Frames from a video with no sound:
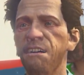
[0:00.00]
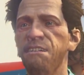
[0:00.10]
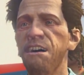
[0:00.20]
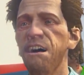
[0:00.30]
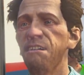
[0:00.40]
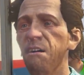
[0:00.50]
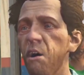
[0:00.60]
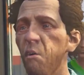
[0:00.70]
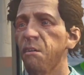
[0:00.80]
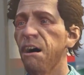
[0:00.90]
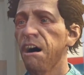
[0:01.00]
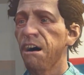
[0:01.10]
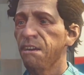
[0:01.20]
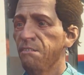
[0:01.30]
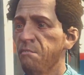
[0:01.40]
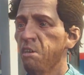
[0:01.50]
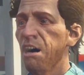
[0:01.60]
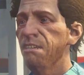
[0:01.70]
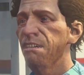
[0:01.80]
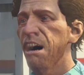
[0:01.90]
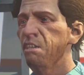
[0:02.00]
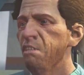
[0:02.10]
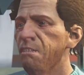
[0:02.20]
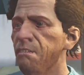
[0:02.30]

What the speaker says: I want like a robust